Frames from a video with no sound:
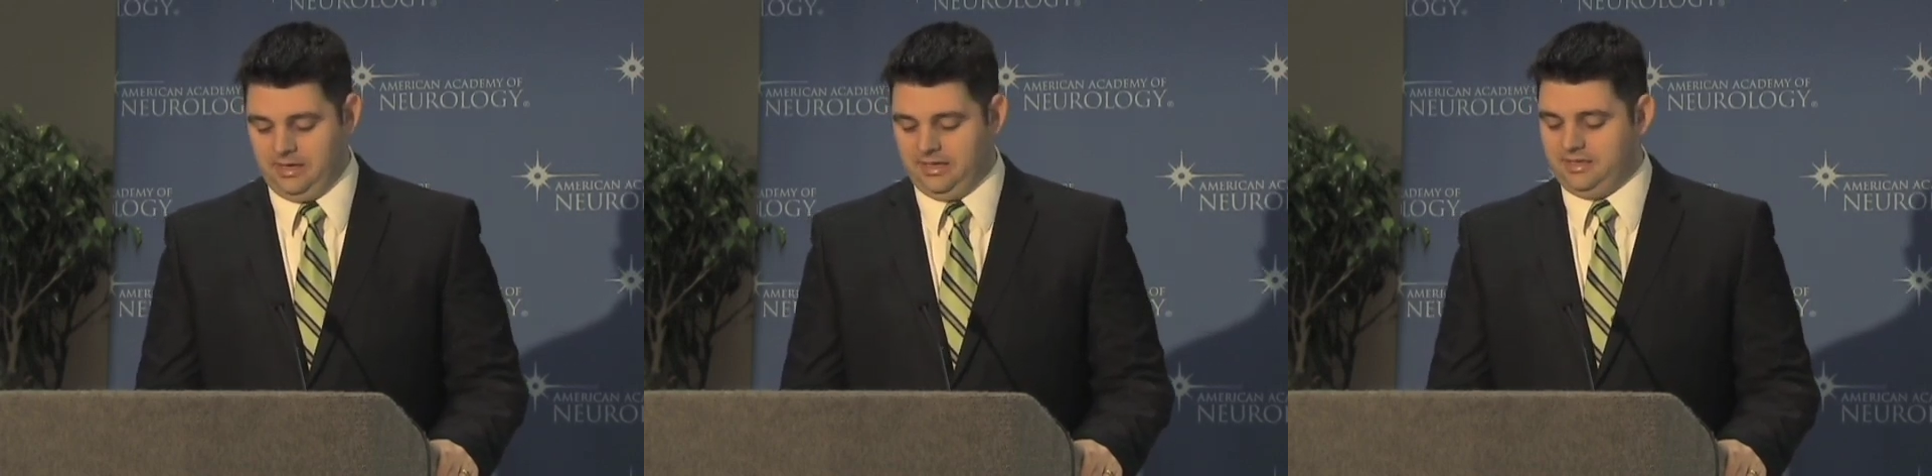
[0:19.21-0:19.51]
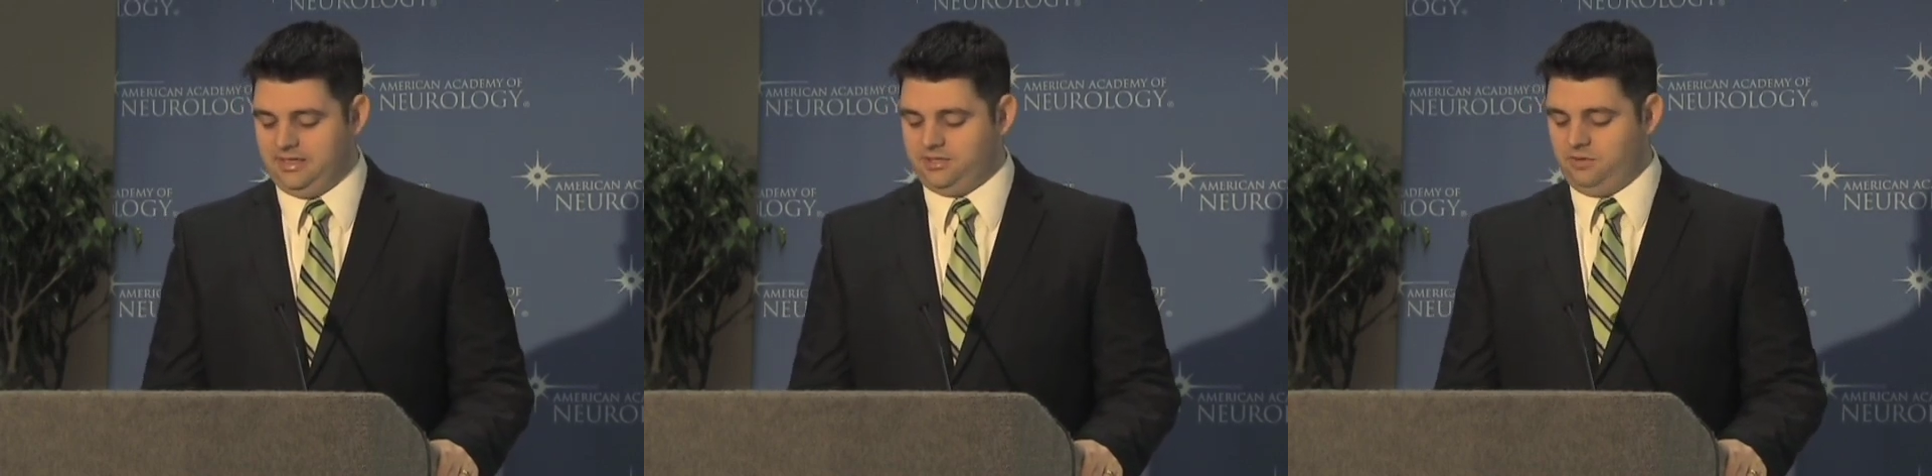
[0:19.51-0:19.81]
In
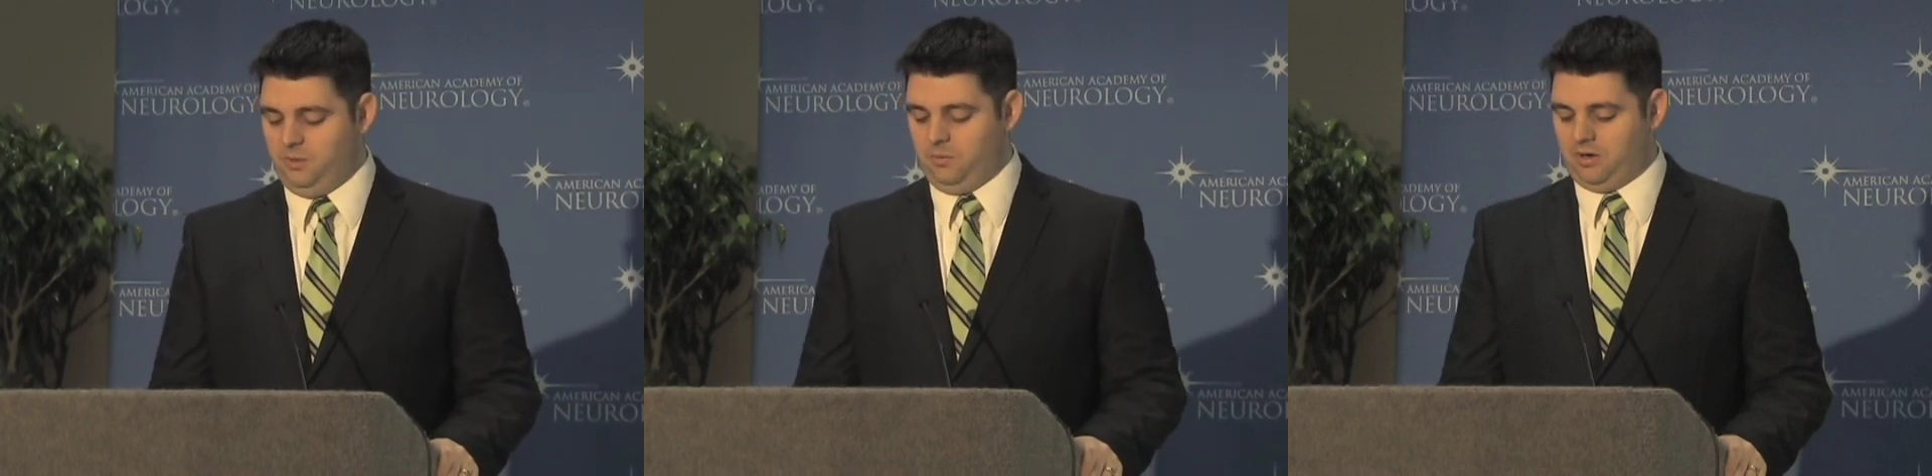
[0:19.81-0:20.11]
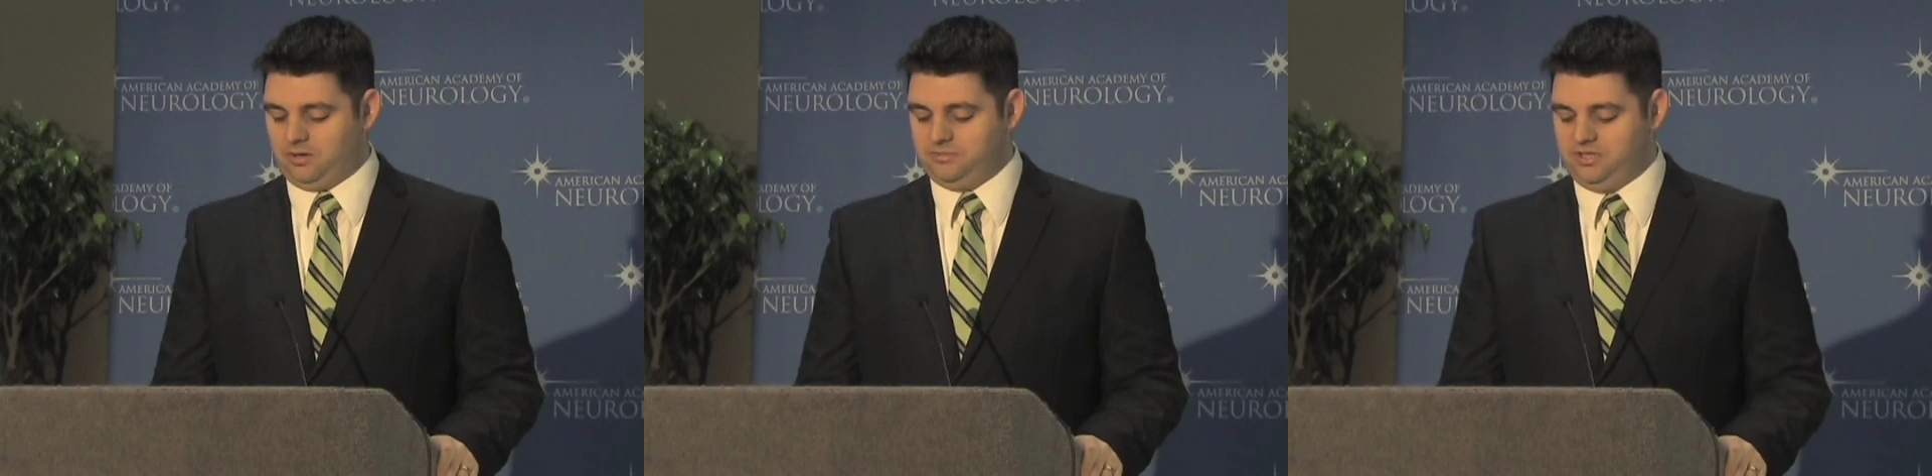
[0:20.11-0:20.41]
addition, we
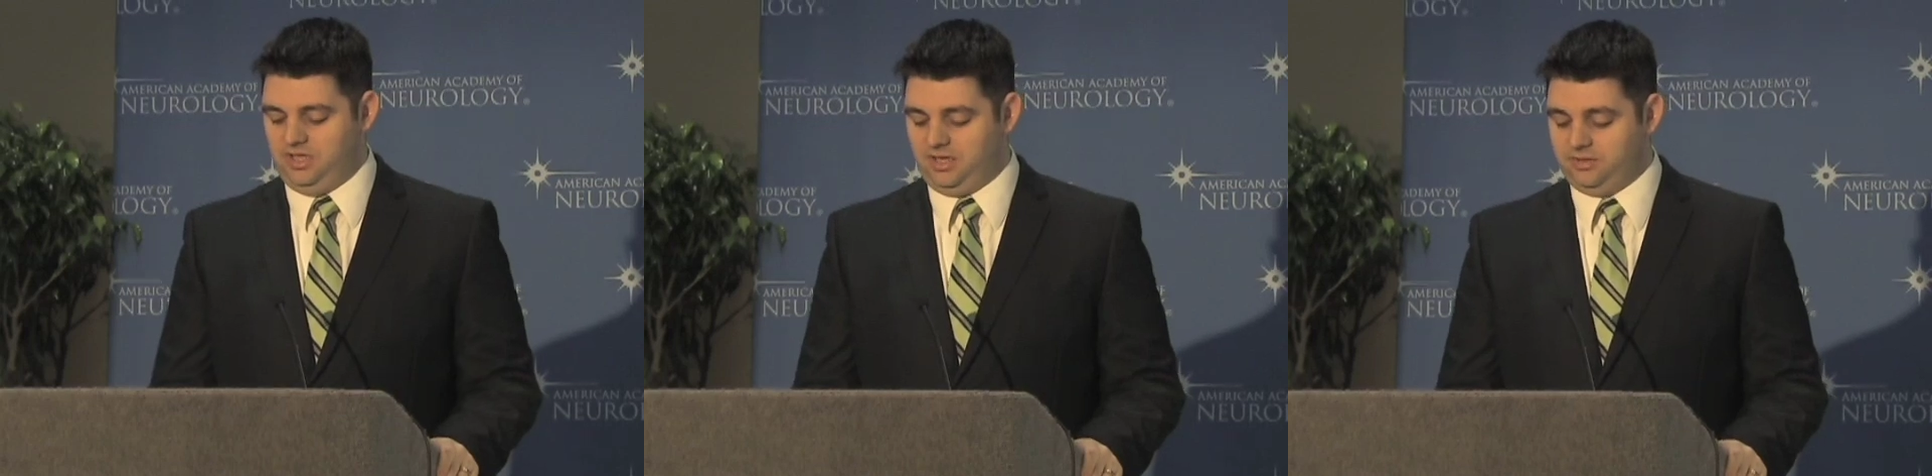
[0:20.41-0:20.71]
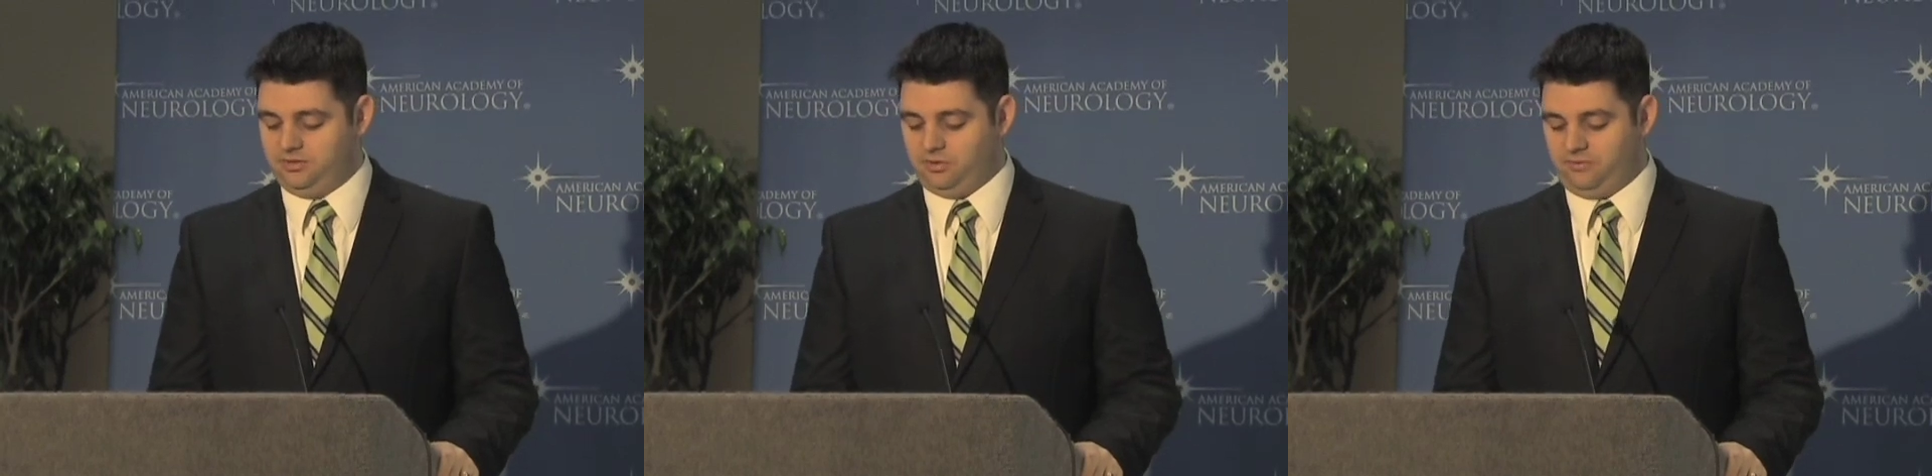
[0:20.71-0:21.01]
welcome
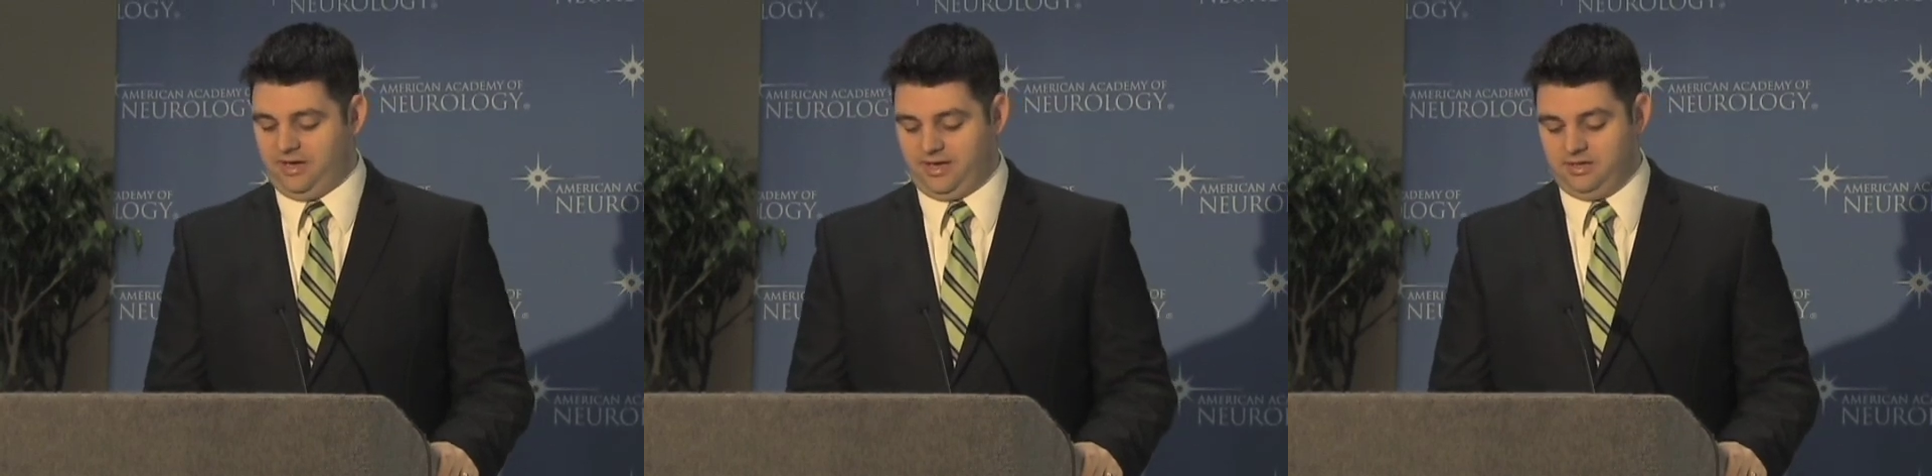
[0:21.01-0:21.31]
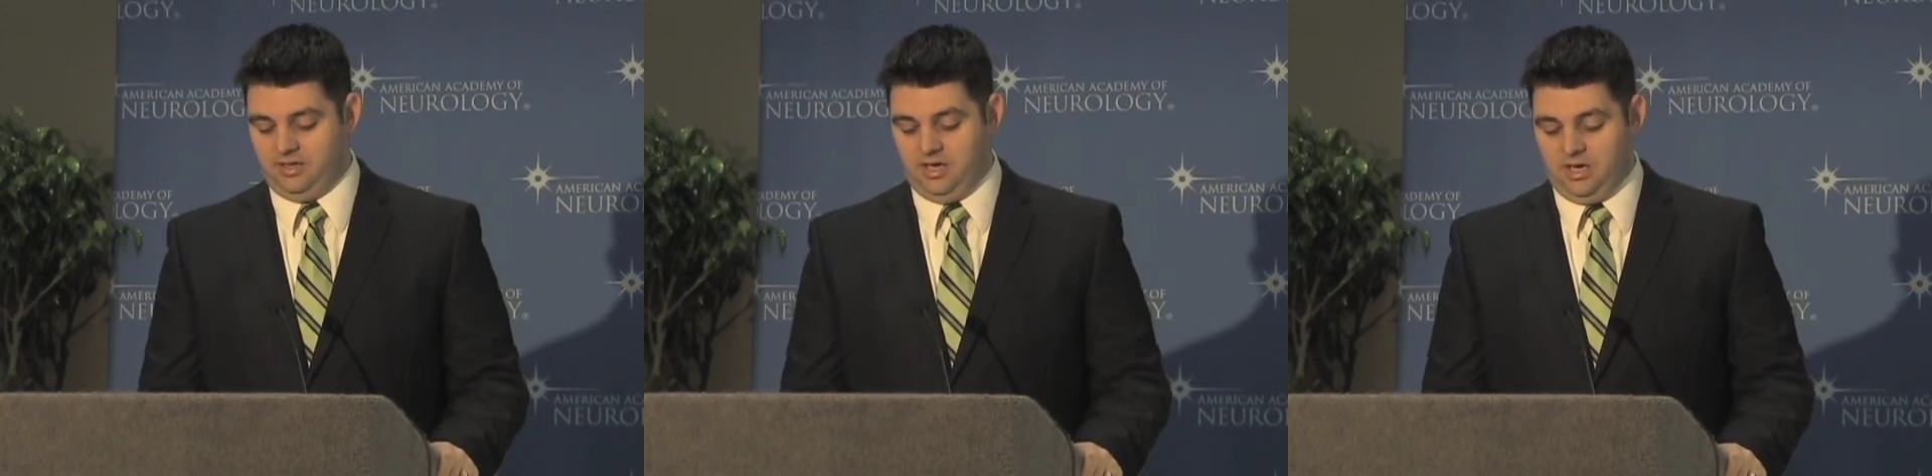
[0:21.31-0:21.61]
Gina
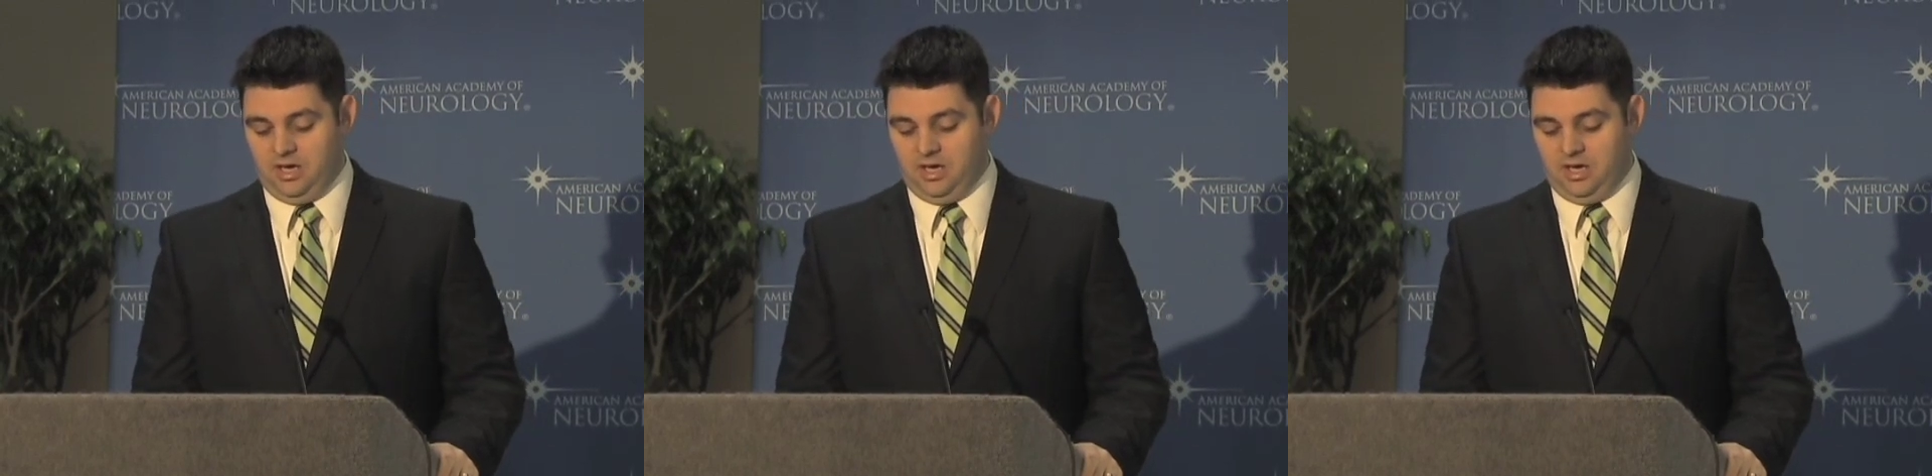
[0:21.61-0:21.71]
Jorvad,